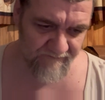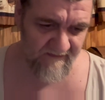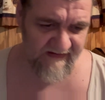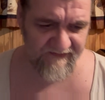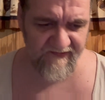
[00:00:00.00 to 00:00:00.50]

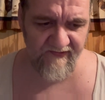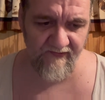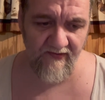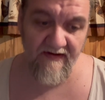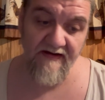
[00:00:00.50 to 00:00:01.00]
That's
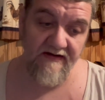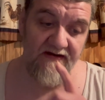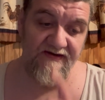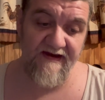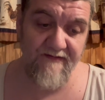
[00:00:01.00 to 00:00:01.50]
cool.
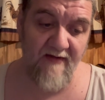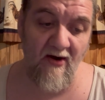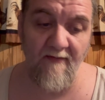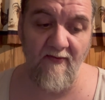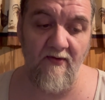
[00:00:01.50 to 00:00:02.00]

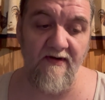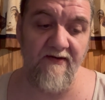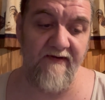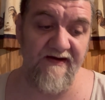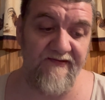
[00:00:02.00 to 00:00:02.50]
T-Mobile
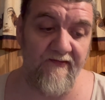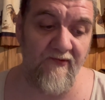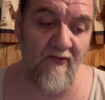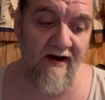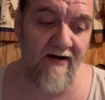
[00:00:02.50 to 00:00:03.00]
agreed to
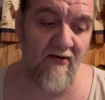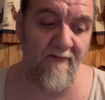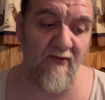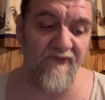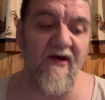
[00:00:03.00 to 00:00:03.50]
acquire
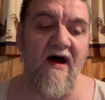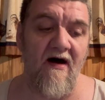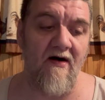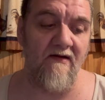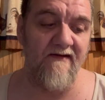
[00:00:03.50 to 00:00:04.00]
almost
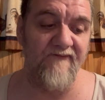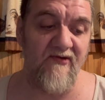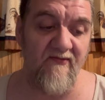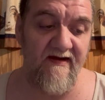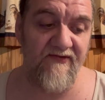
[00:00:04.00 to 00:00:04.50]
all of
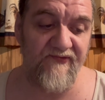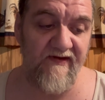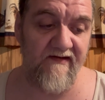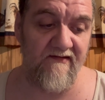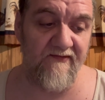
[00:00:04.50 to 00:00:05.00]
U.S.
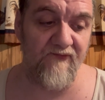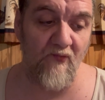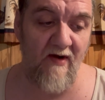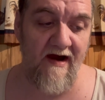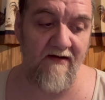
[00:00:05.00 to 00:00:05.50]
Cellular's
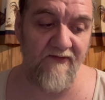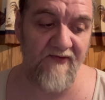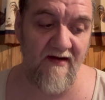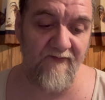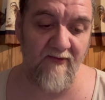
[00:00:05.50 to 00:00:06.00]
wireless
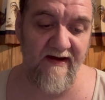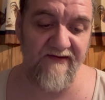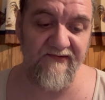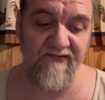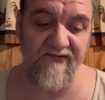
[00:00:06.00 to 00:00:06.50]

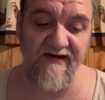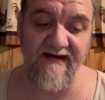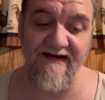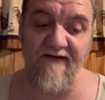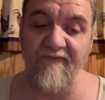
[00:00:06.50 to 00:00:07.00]
operations
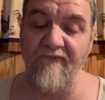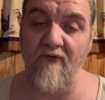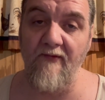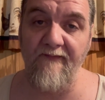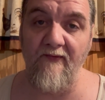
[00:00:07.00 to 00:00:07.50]
in a
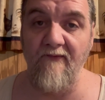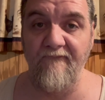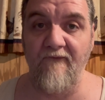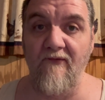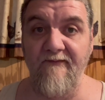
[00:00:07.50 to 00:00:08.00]
$4.4